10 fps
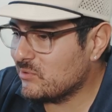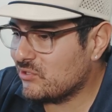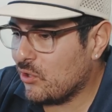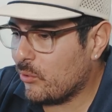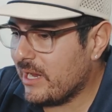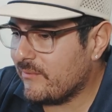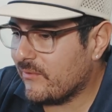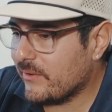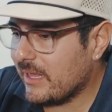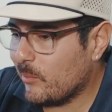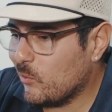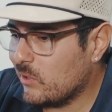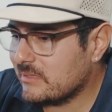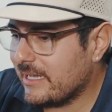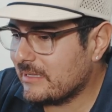I'm so grateful for that,
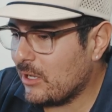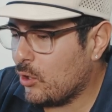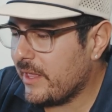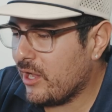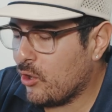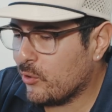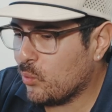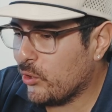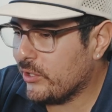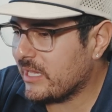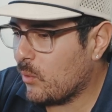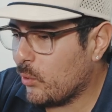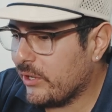bro. Cause like all that hard work, that